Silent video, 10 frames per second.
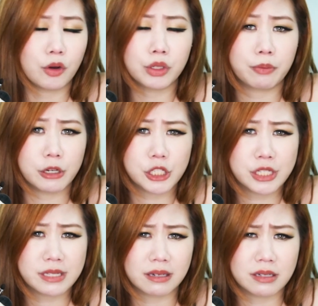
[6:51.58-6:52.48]
brushes
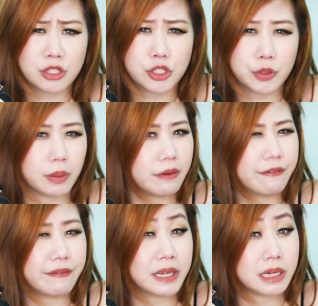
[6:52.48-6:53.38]
started to smell
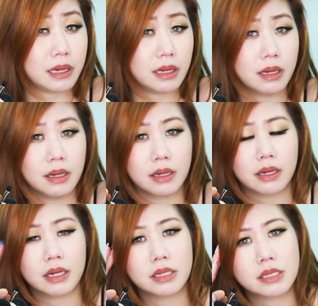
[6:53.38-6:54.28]
funny,
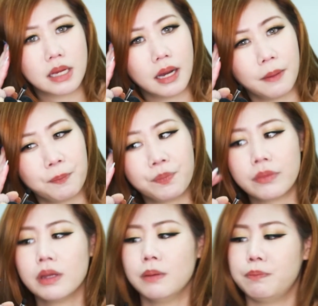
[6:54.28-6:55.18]
because
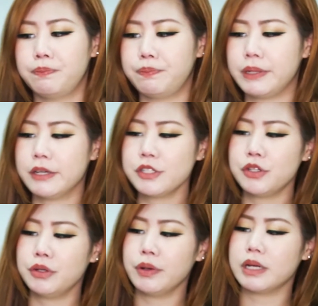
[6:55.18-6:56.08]

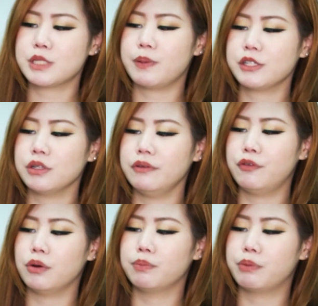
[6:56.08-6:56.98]
you know, especially
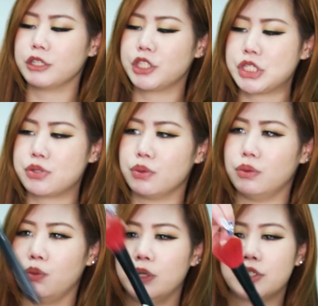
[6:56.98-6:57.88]
for brushes
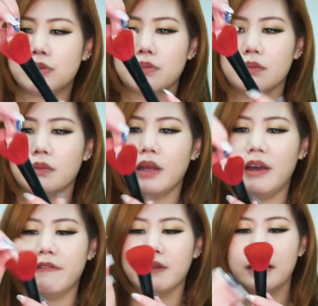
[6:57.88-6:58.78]
which
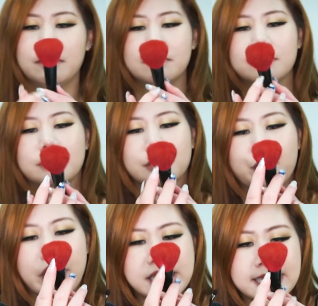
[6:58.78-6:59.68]
have like
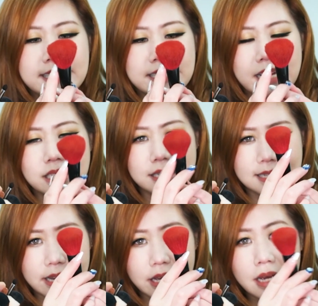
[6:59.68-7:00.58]
greater
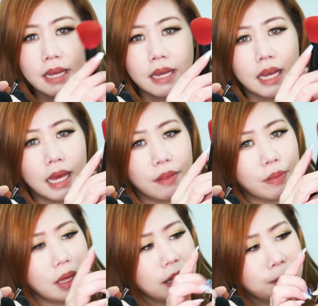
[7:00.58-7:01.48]
intensity, and
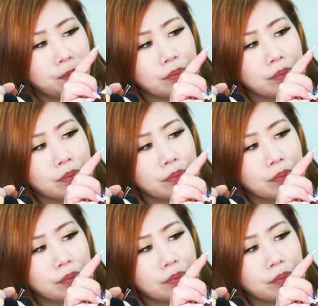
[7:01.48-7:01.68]
then